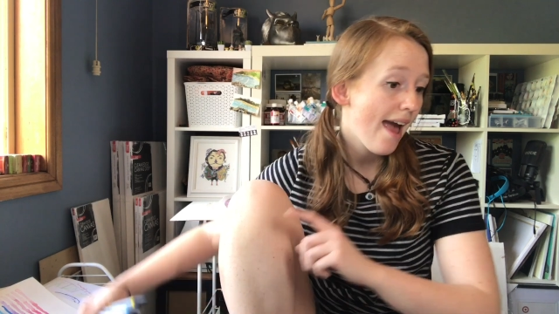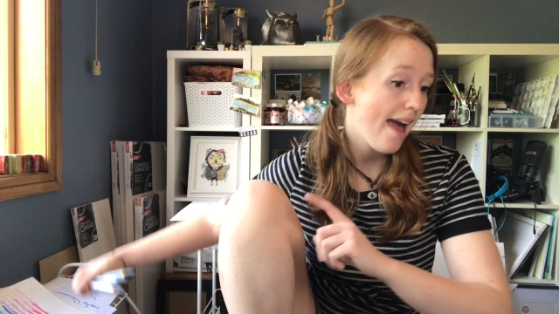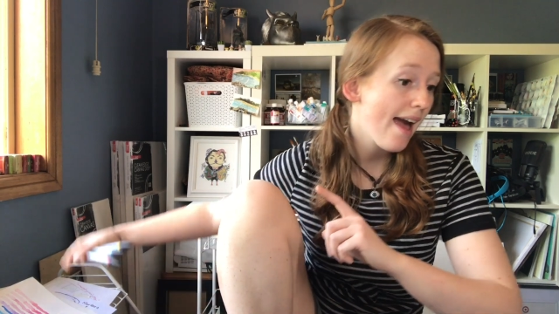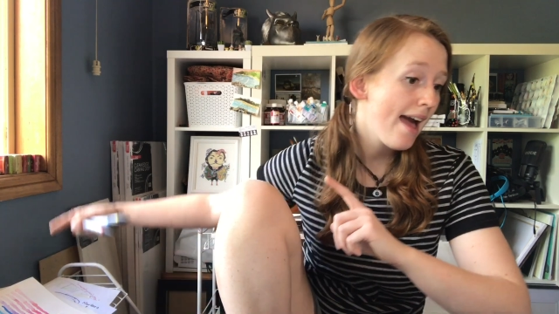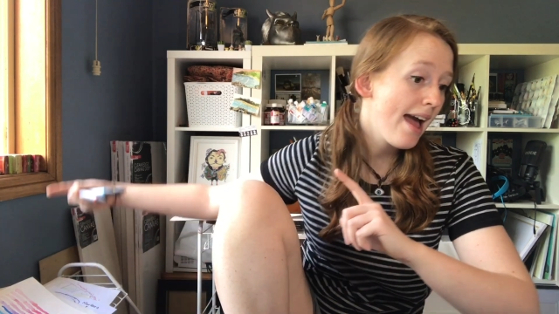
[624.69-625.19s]

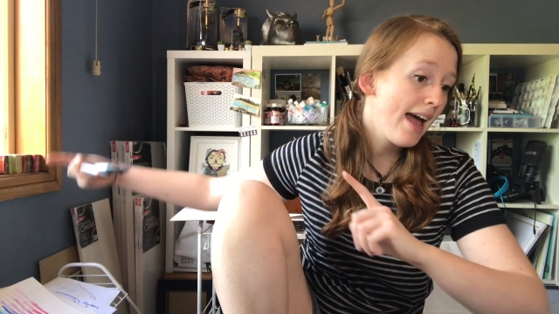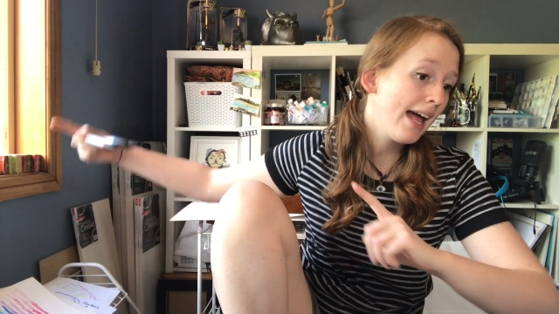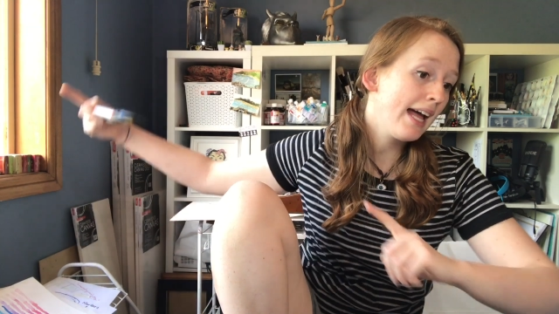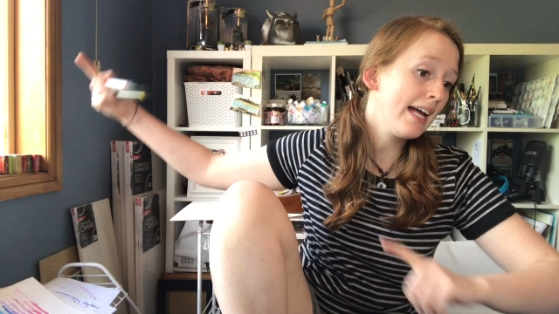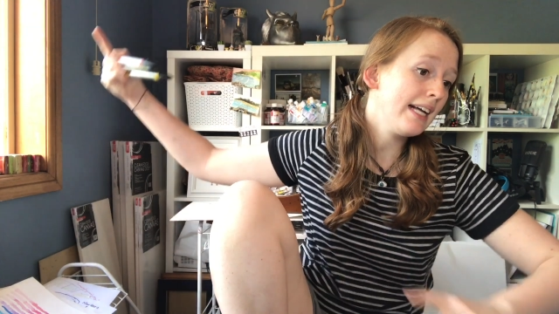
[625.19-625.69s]

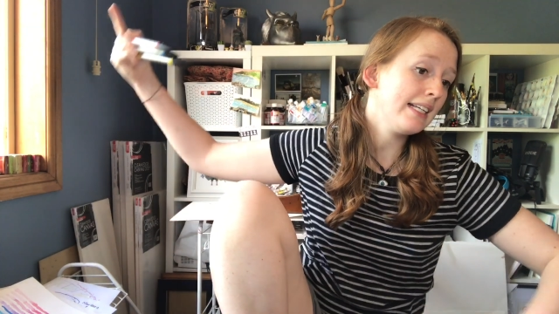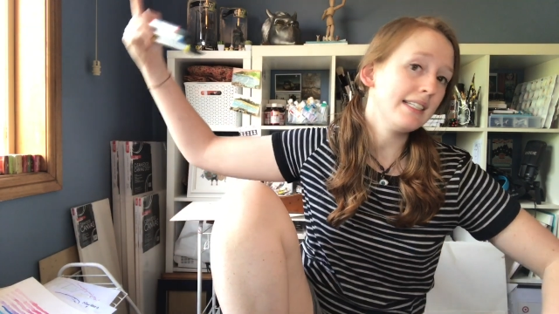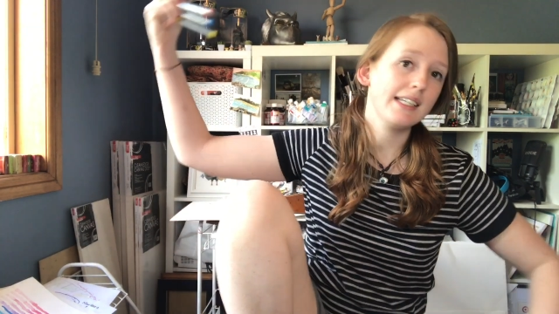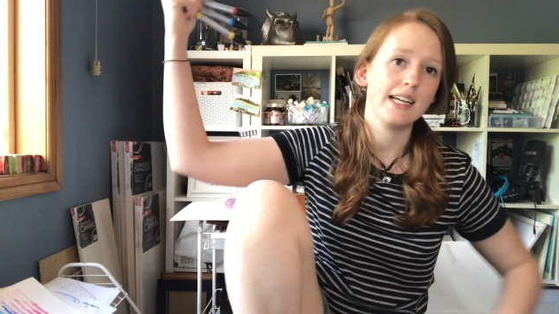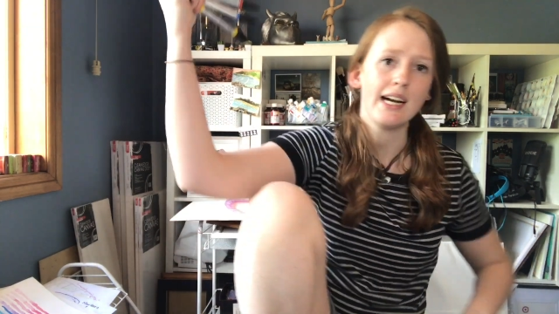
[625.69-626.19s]

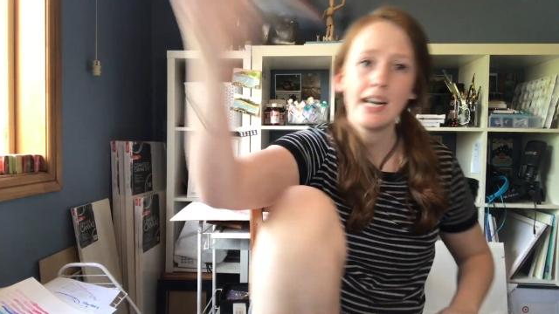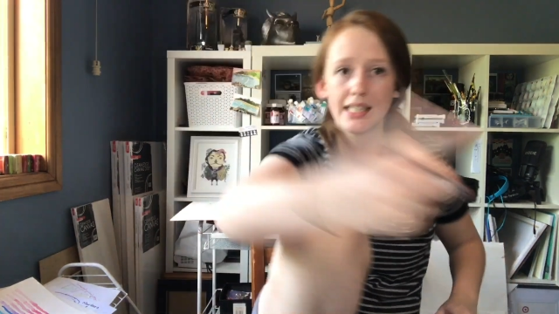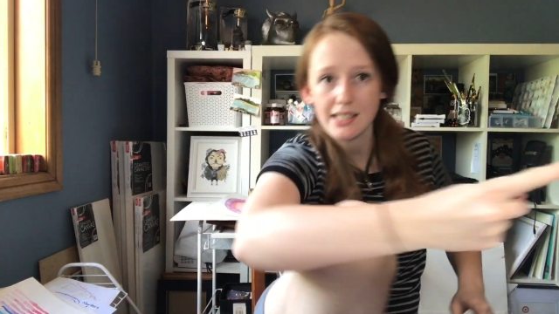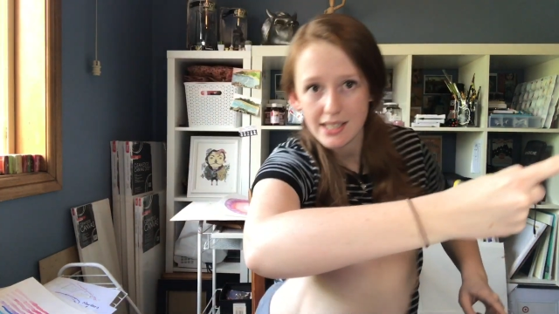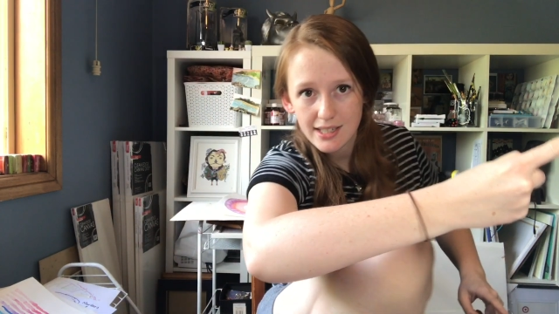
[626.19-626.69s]
And
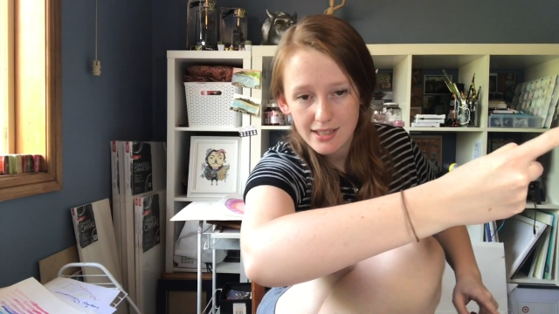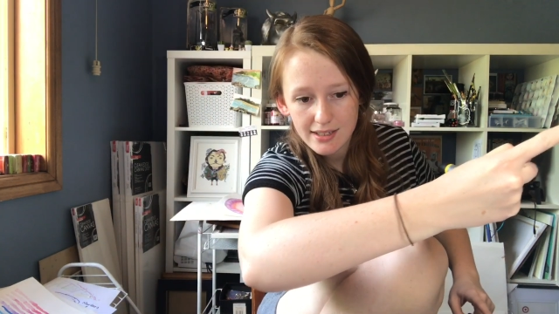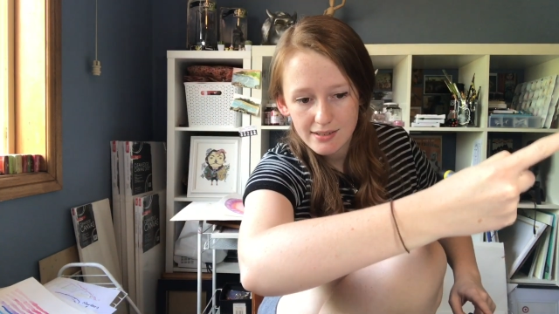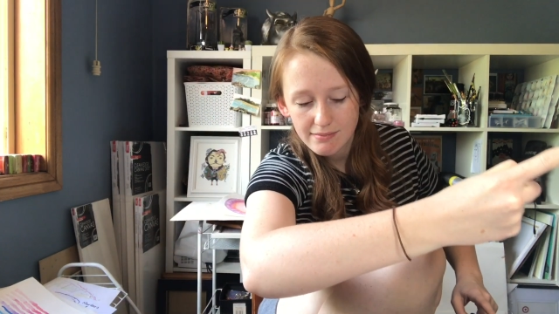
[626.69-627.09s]
cut!